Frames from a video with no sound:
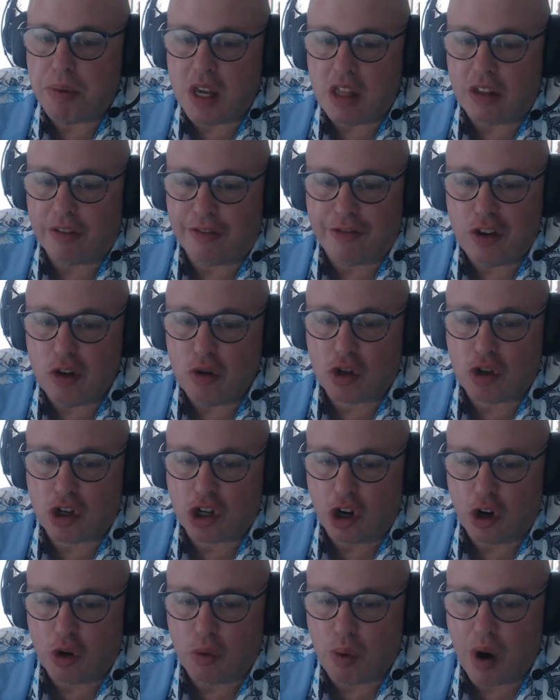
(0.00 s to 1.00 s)
be the
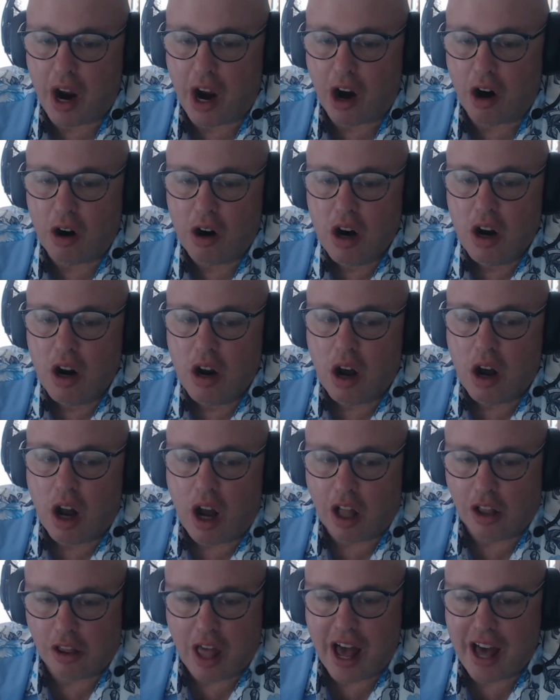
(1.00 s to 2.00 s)
future, where
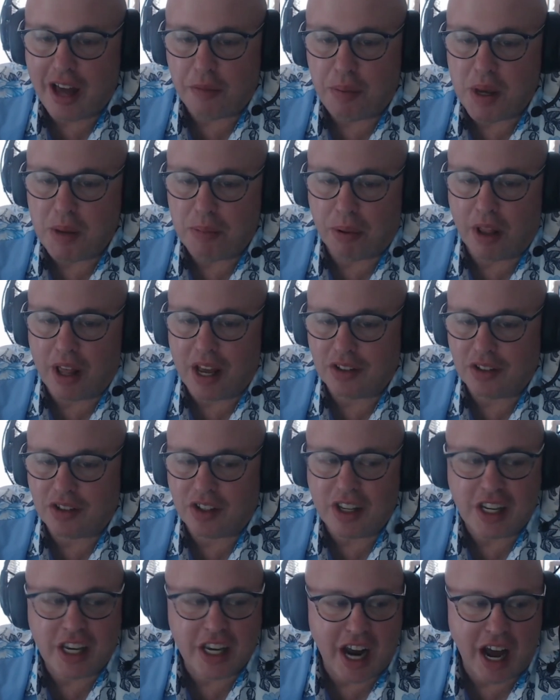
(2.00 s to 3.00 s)
a lot of people, as
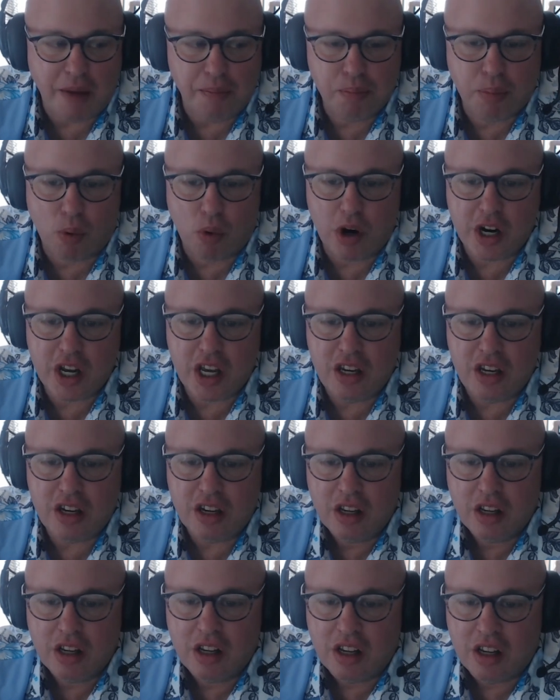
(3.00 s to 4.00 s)
they get onboarded,
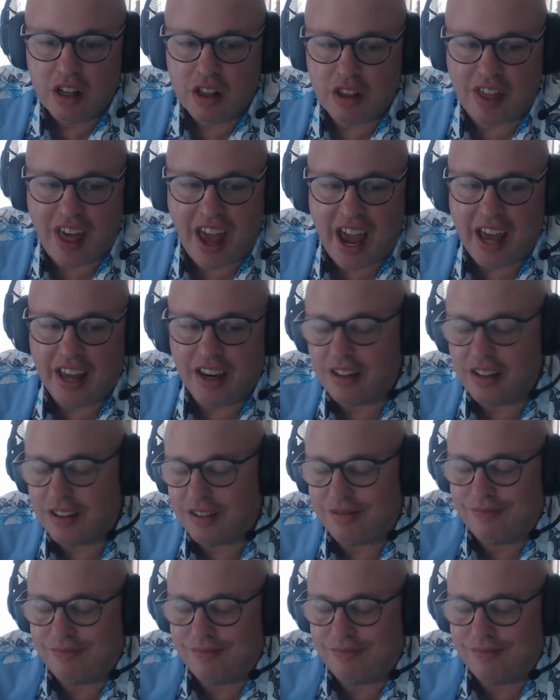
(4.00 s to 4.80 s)
that,